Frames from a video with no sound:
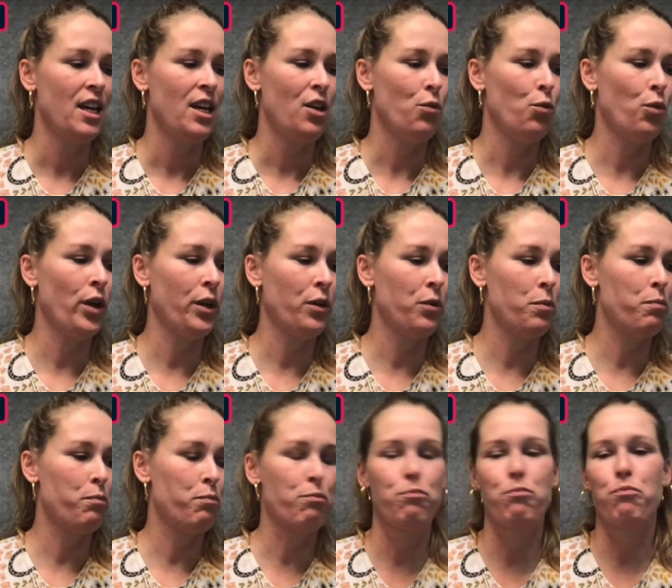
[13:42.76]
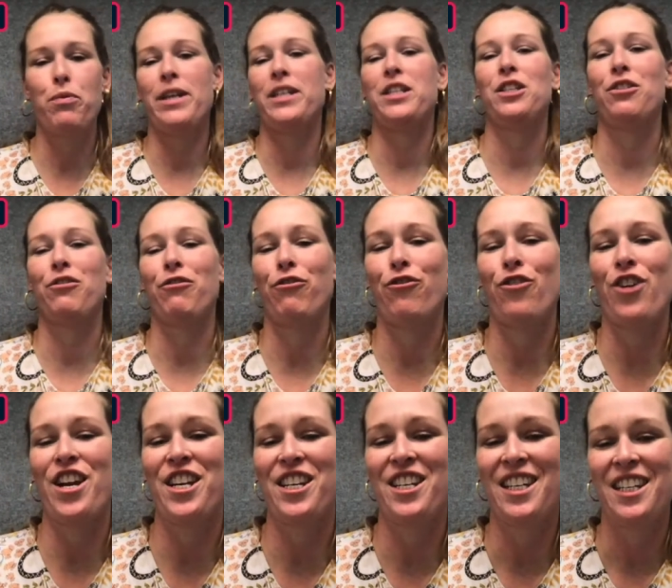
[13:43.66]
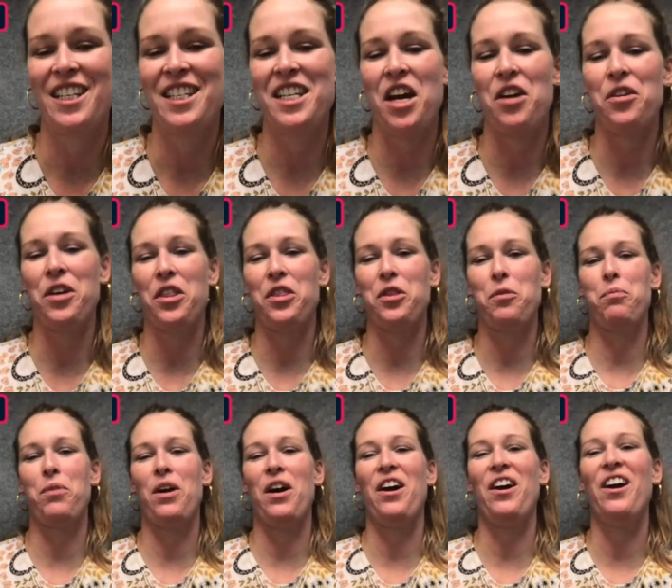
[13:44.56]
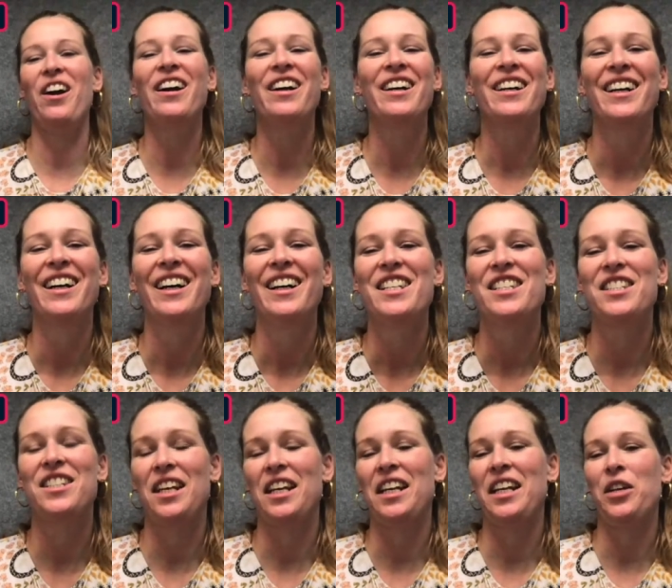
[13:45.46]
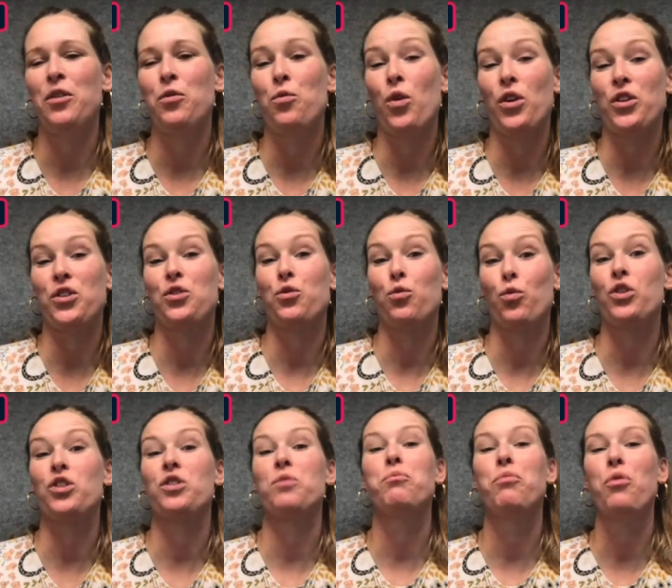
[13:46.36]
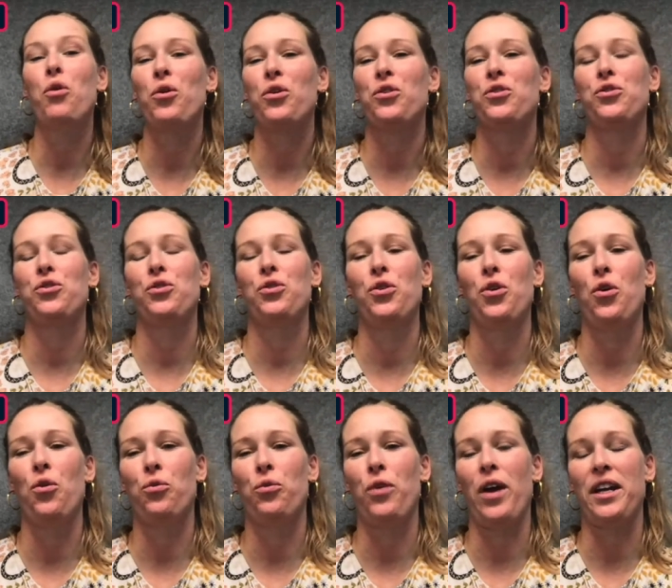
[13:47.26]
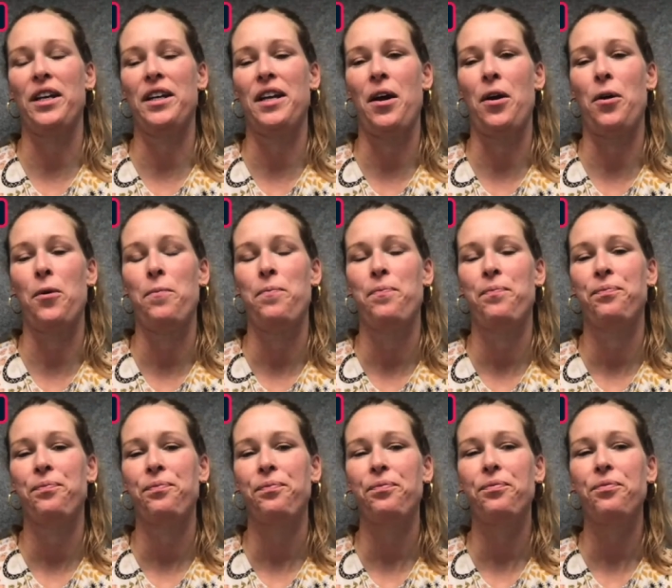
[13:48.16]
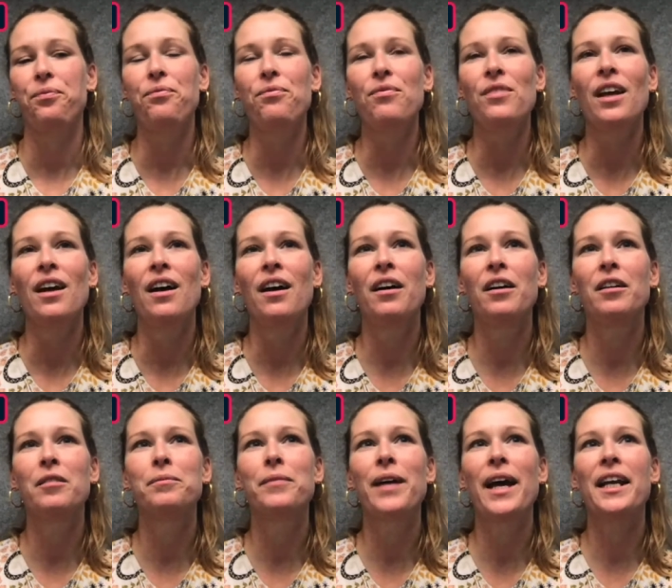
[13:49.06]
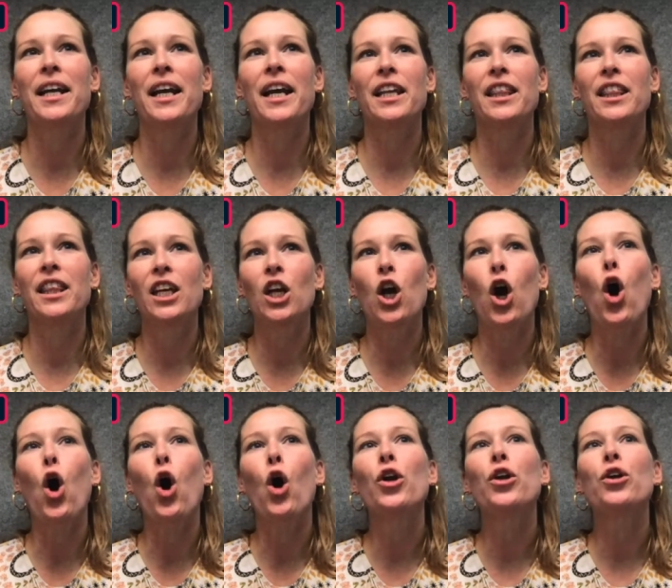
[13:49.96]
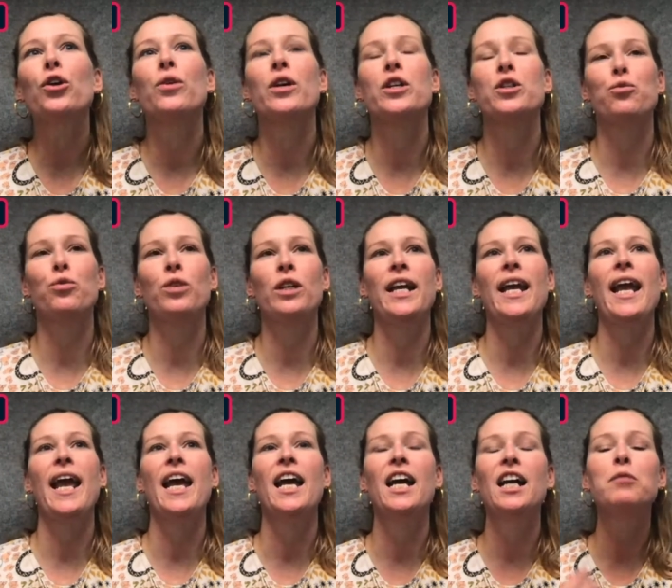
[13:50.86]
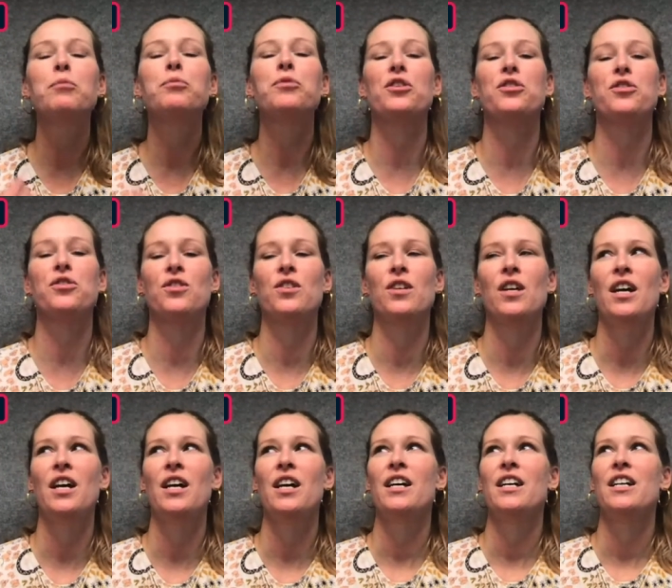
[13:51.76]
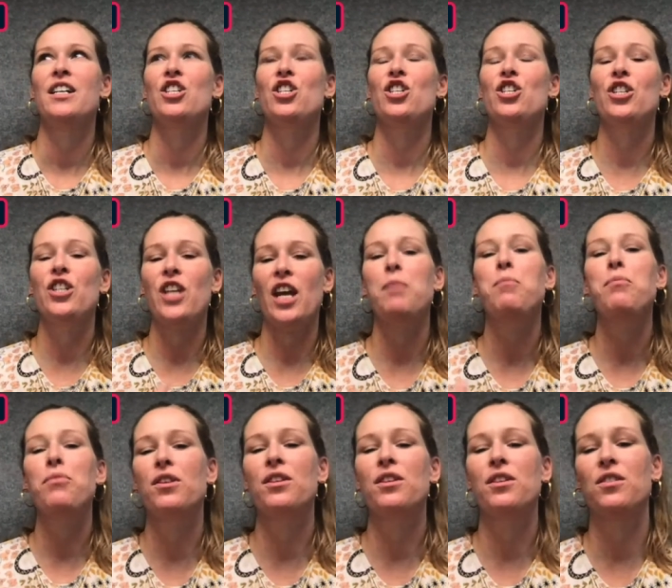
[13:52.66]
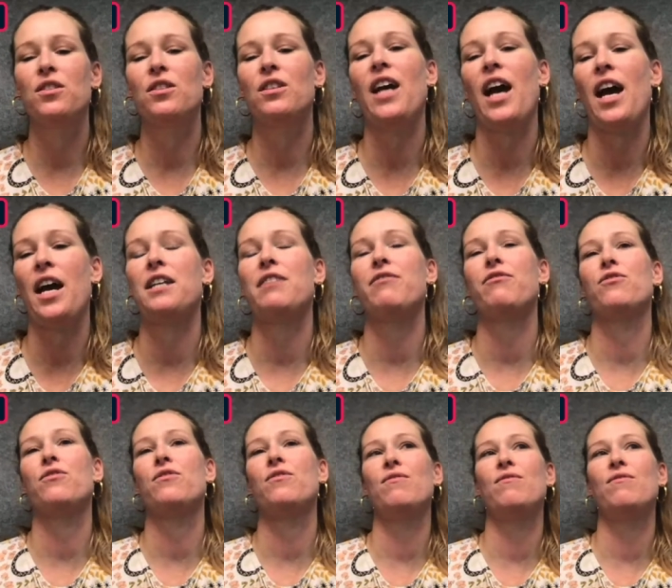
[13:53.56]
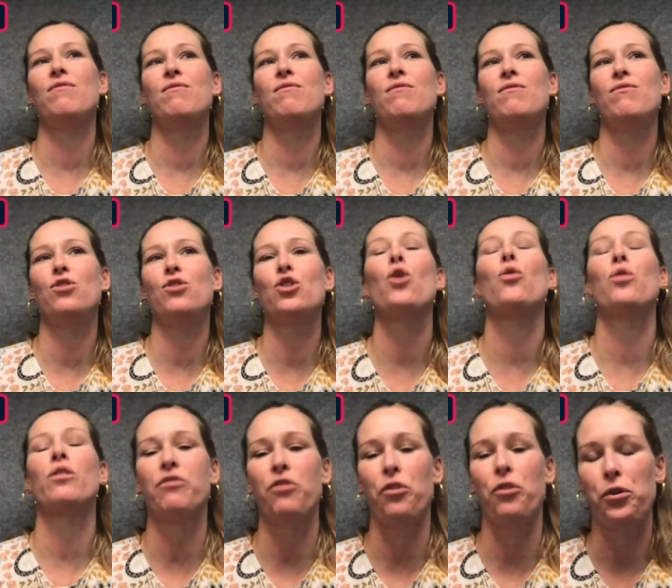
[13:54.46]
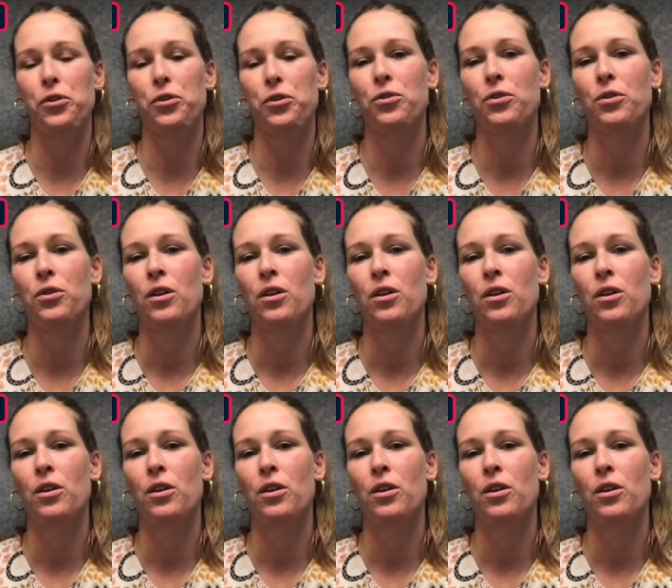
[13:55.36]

we're your best friend down at the bar telling what's important to know right now. And I think audio has really helped us shape this kind of tone of voice.